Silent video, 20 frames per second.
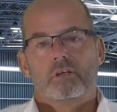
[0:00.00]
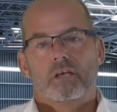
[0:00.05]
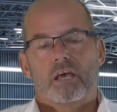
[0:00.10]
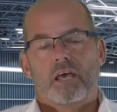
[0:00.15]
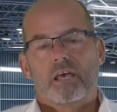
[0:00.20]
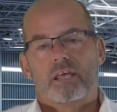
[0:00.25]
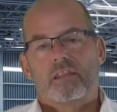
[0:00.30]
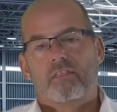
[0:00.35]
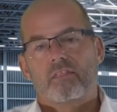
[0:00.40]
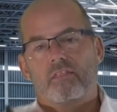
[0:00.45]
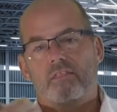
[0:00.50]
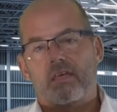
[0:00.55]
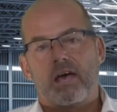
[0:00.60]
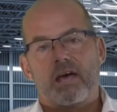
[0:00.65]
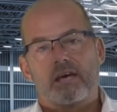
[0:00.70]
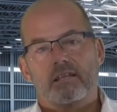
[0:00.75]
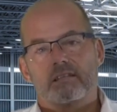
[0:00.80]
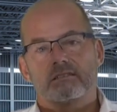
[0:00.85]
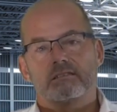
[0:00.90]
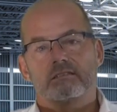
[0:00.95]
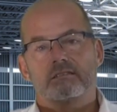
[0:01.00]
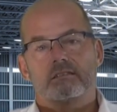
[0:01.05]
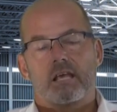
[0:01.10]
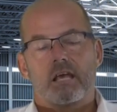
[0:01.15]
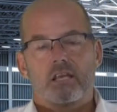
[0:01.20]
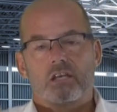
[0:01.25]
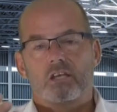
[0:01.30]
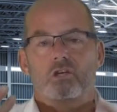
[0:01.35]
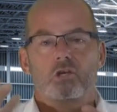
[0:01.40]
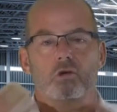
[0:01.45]
and
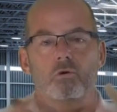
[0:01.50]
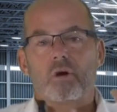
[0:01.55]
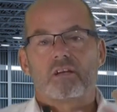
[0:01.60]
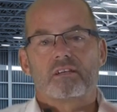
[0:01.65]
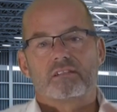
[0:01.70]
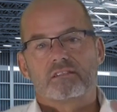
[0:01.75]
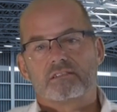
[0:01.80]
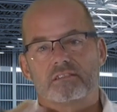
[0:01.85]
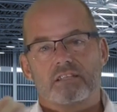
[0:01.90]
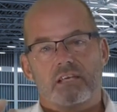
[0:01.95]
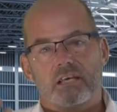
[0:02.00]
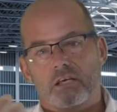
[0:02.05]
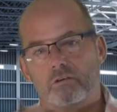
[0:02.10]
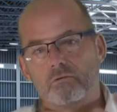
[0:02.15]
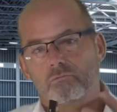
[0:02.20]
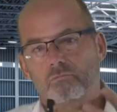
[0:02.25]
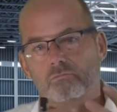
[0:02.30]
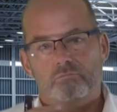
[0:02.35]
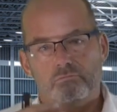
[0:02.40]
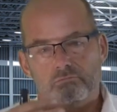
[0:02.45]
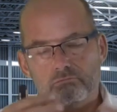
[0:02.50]
you understand